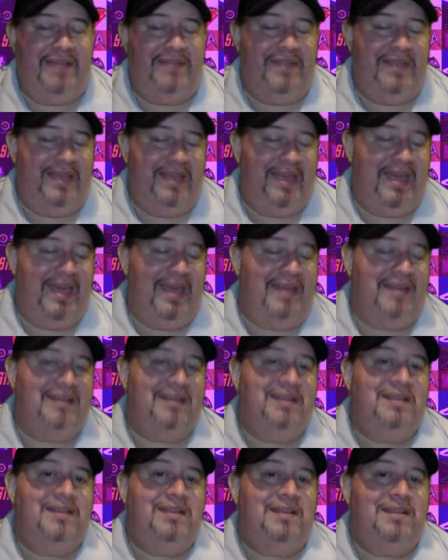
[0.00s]
And they get
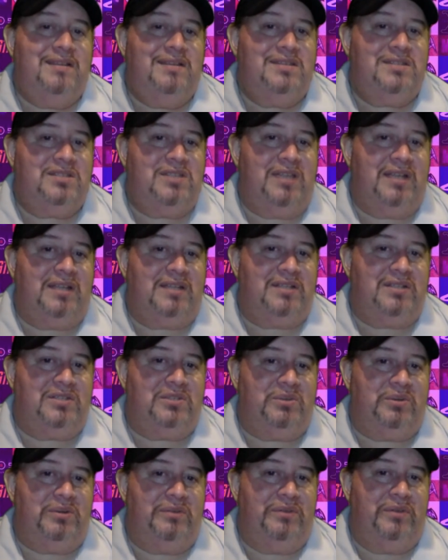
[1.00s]
Psyche to
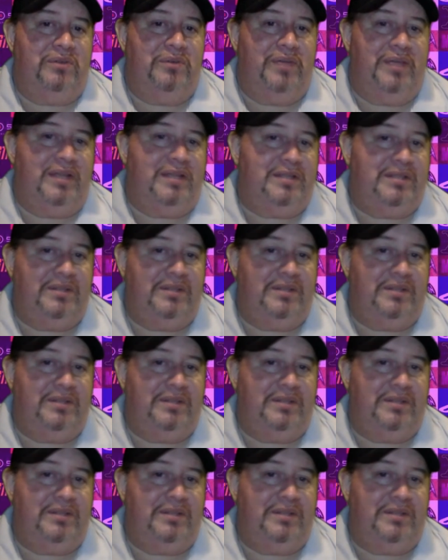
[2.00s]
sort of agree